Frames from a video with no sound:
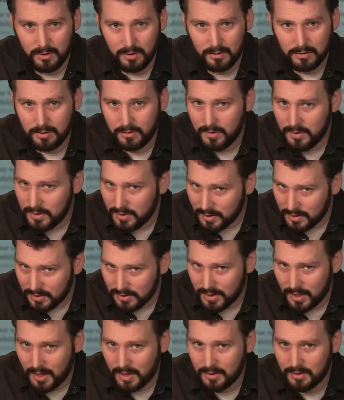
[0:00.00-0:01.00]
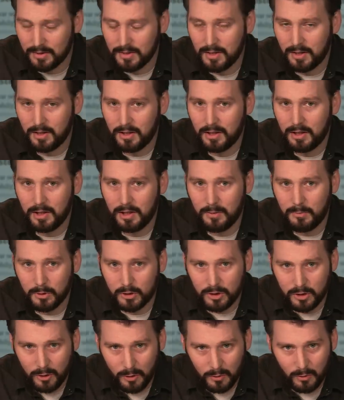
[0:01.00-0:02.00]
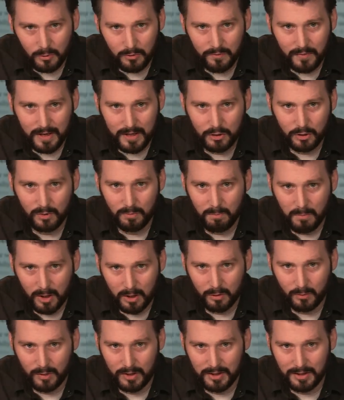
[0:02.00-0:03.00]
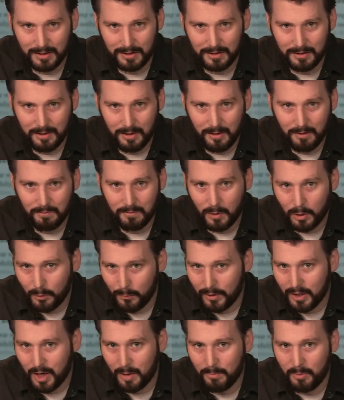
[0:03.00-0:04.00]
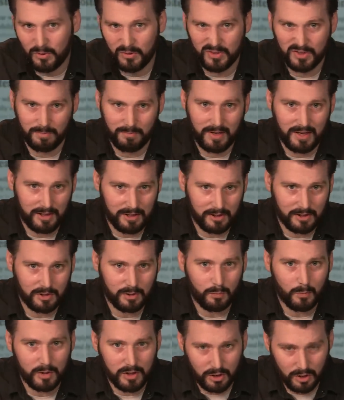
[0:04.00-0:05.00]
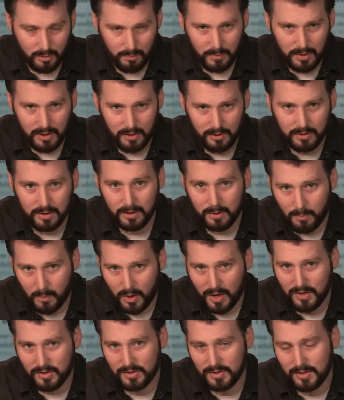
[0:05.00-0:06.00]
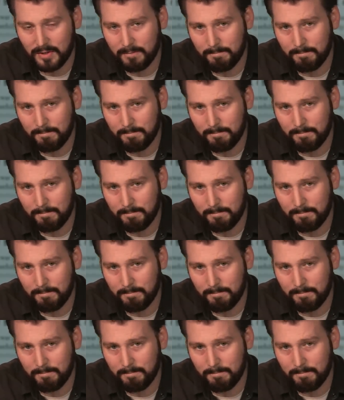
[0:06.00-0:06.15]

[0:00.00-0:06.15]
To this extent, it was good old-fashioned muckraking, following up on some hints which had appeared in the press.